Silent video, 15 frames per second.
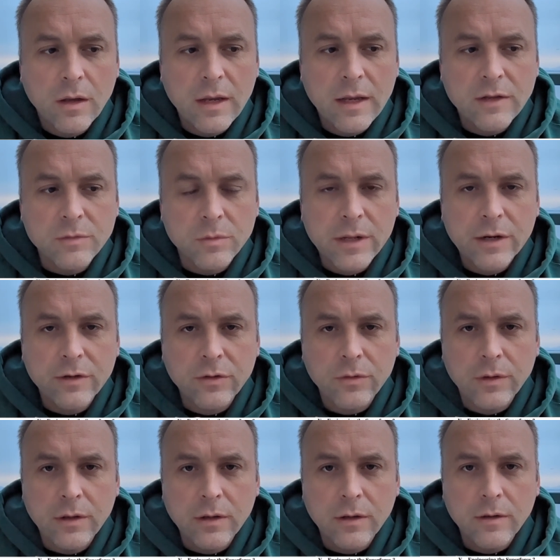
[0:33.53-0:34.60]
it's related to
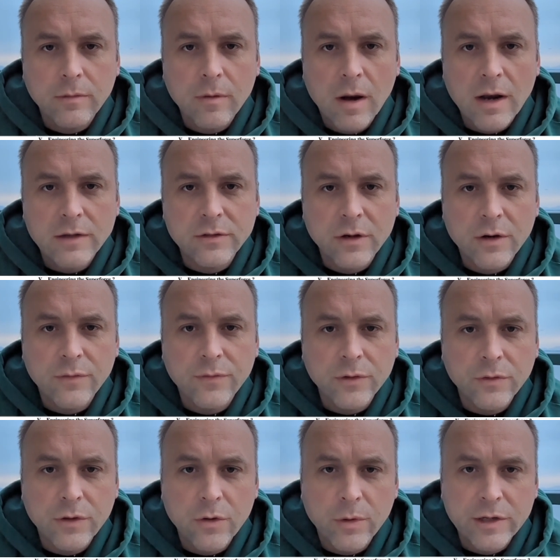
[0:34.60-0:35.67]
the Einstein
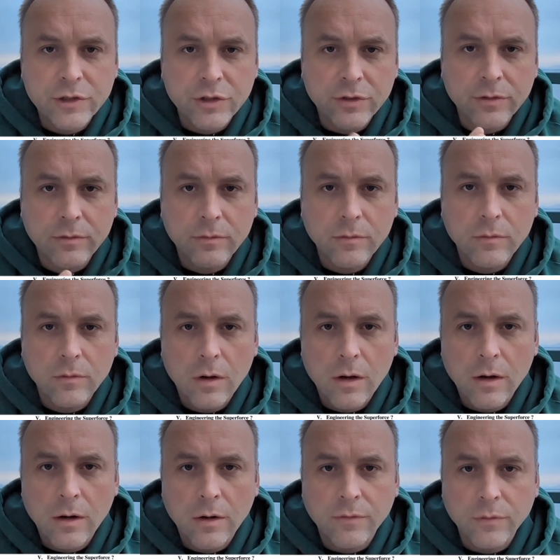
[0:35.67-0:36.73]
field equation
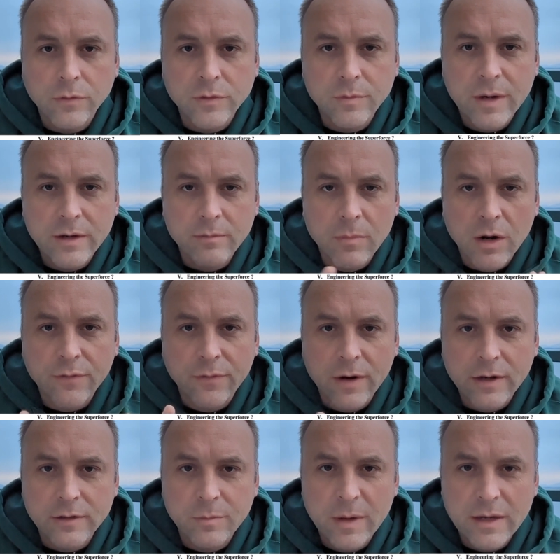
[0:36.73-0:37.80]
for
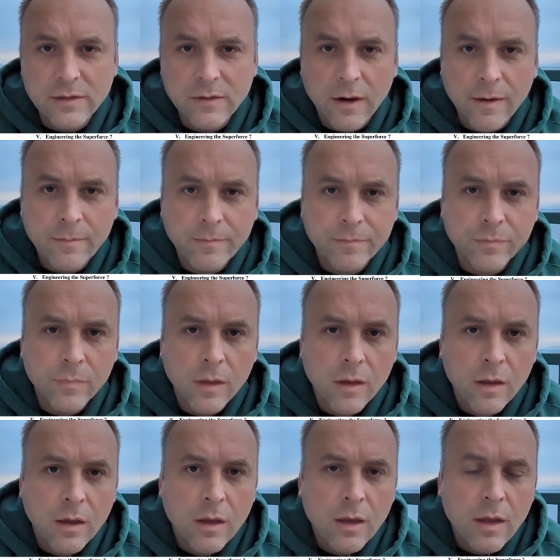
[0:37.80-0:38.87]
modifying space-time.
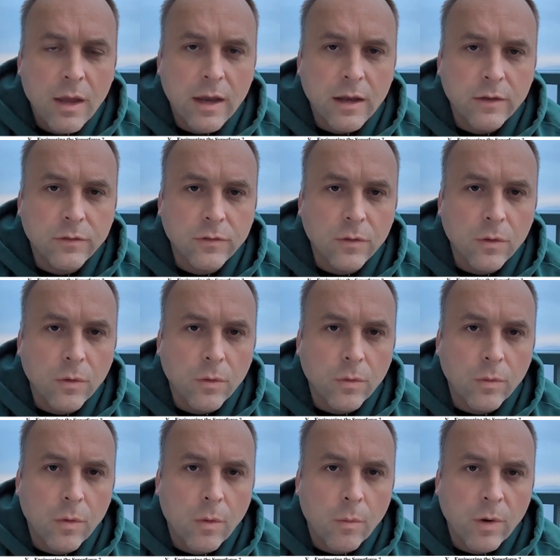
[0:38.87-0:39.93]
And
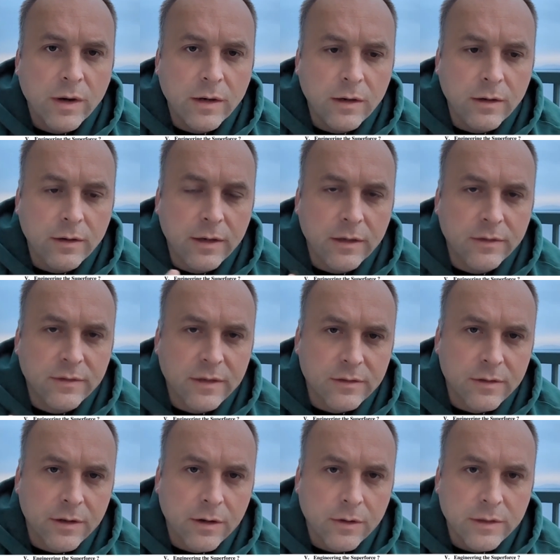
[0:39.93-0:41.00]
so what he says
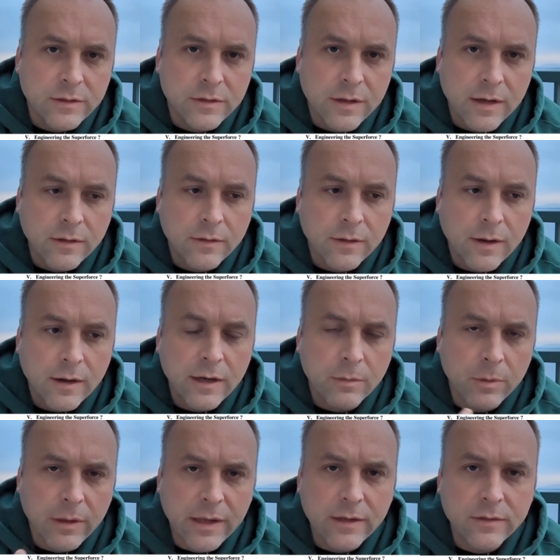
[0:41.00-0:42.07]
there is that he
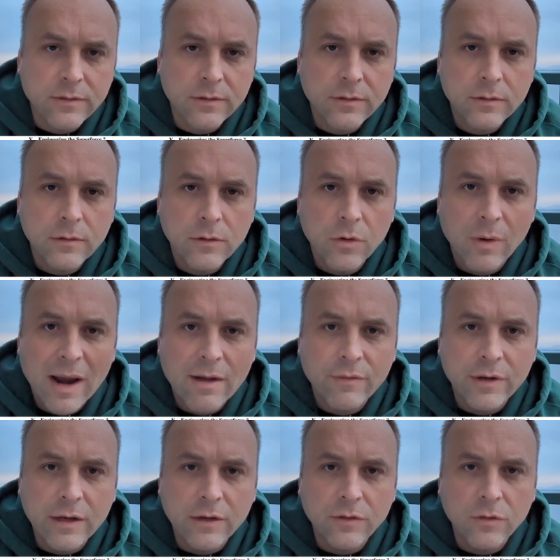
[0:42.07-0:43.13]
relates
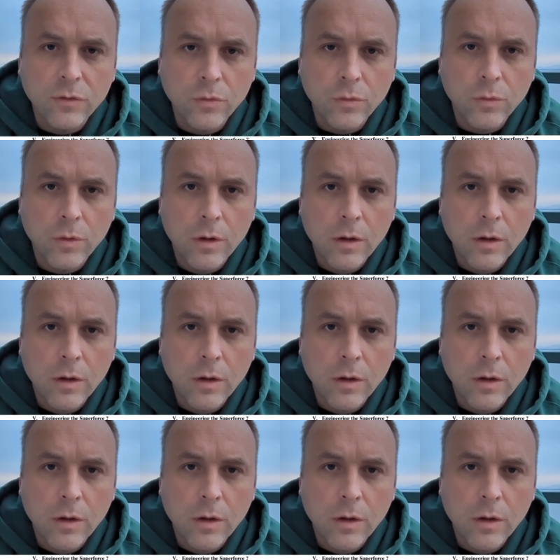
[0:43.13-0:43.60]
gravity to